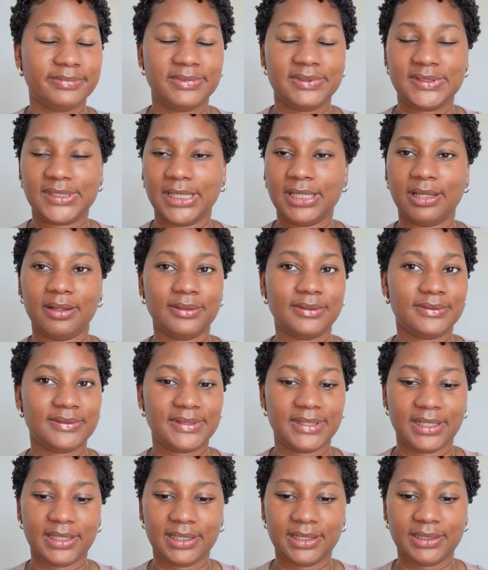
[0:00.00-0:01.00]
10 out of
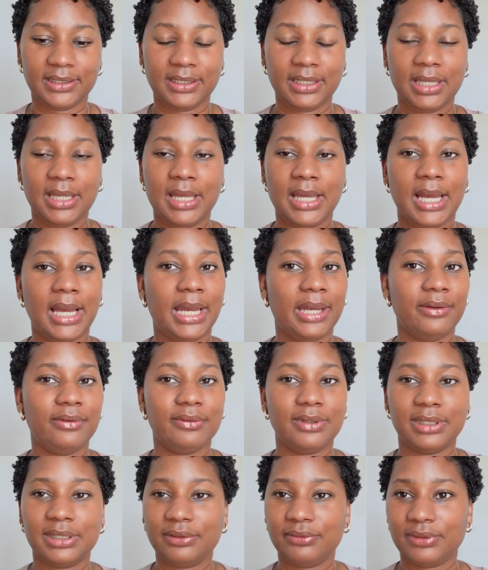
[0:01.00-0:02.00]
10. I
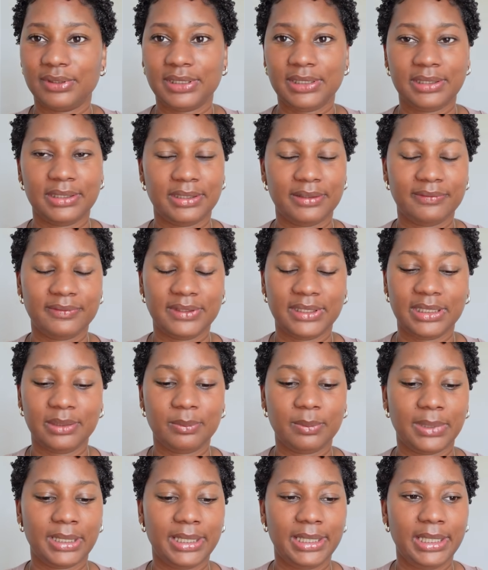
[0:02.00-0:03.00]
really loved it.
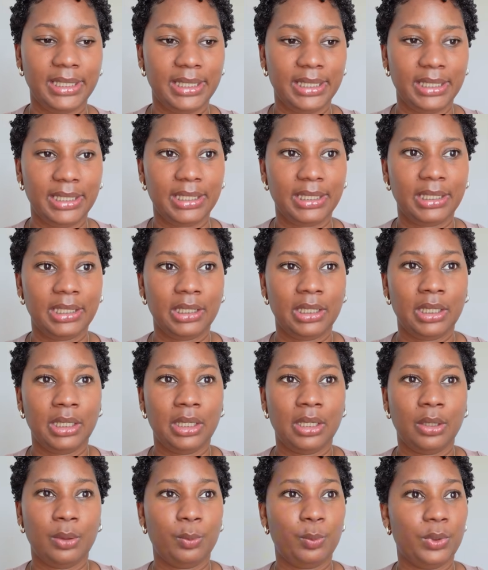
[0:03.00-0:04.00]
My hair
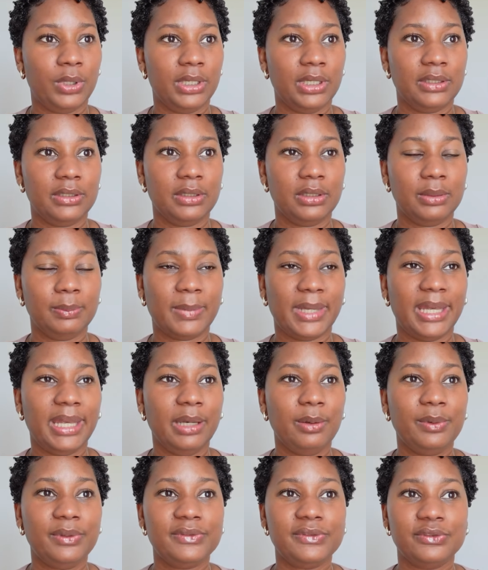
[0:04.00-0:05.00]

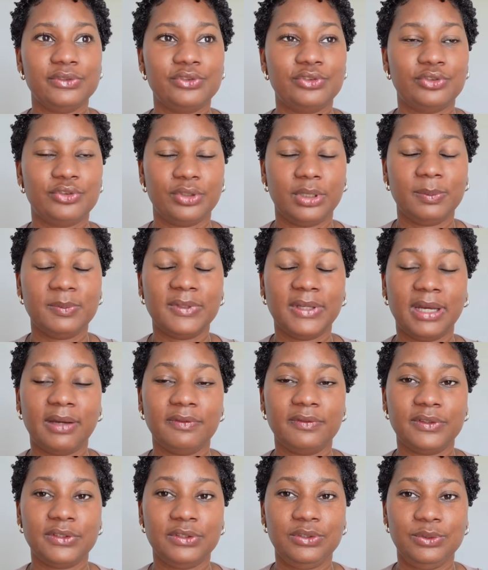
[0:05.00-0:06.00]
wasn't stripped
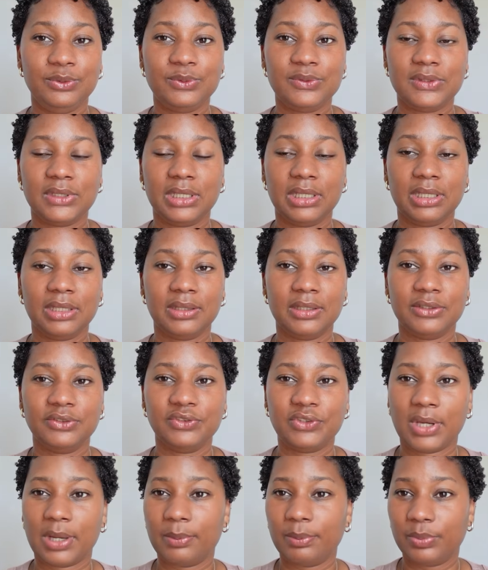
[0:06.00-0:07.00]
after using the
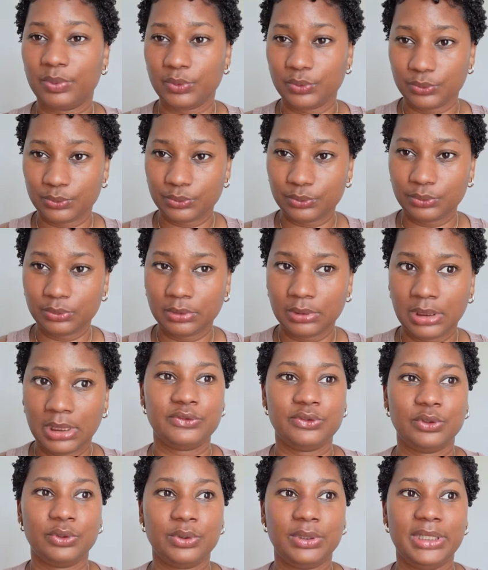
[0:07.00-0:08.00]
shampoo,
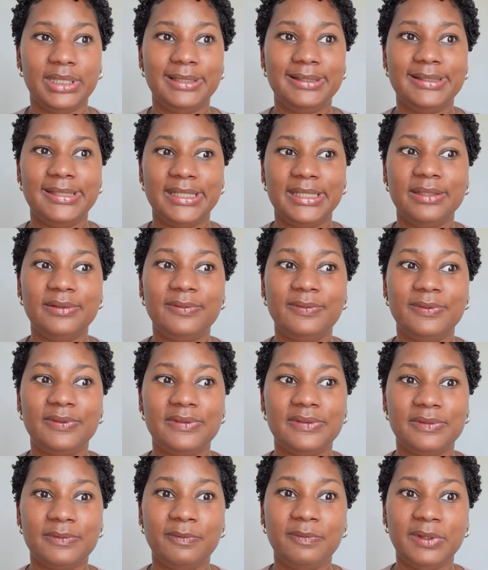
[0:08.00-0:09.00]
so it did
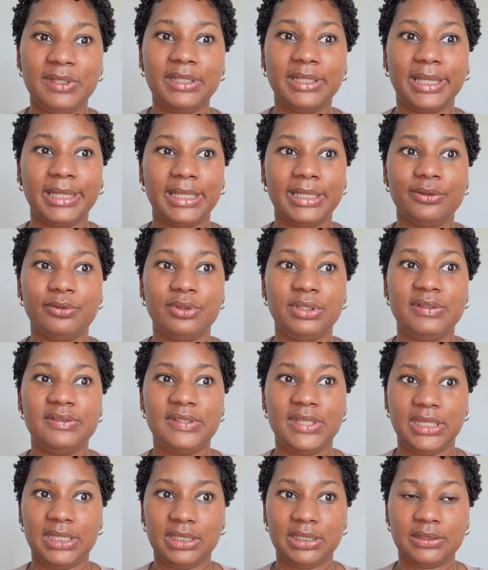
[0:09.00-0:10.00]
feel like it
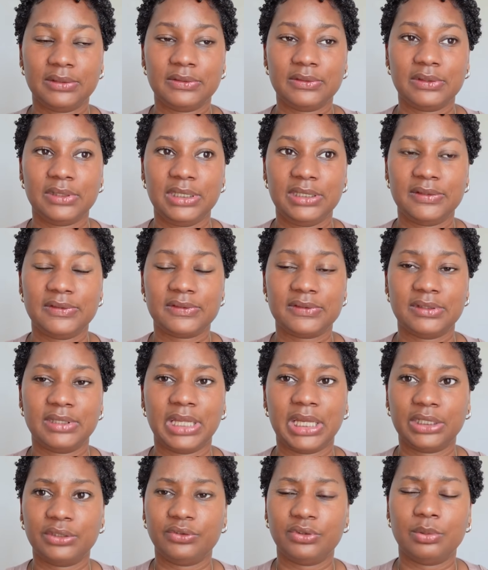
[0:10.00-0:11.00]
retained its
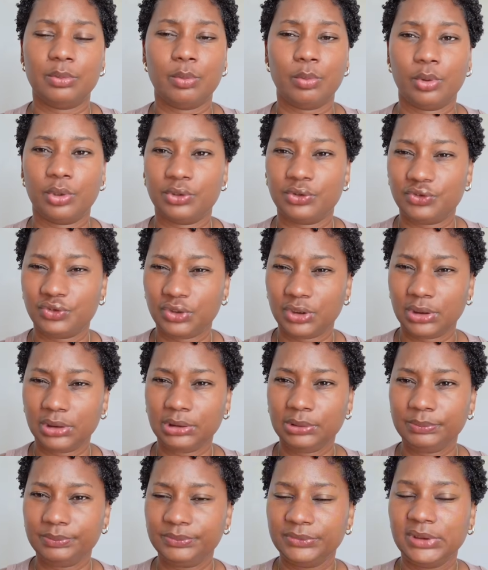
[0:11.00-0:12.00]
natural moisture,